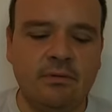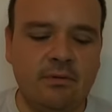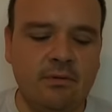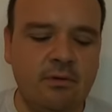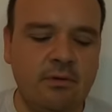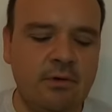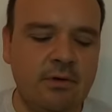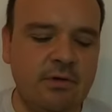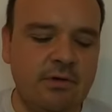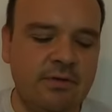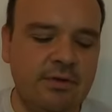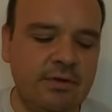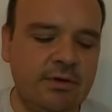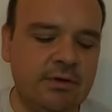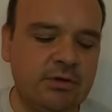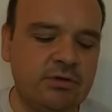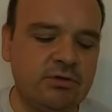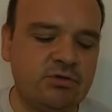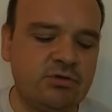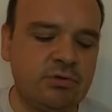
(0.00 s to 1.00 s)
or the
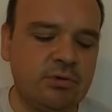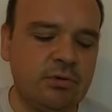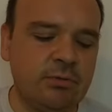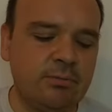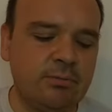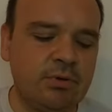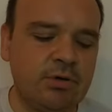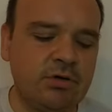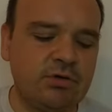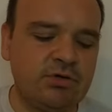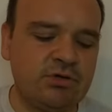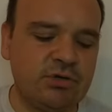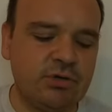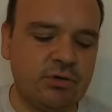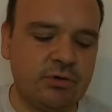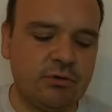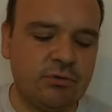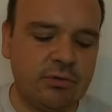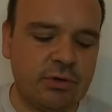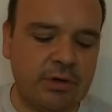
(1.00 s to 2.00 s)
control pressure
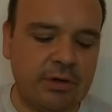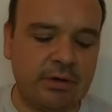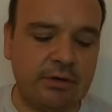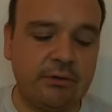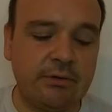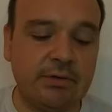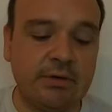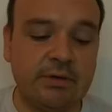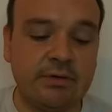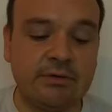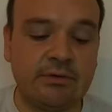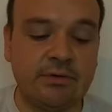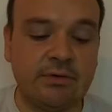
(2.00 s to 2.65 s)
regulator.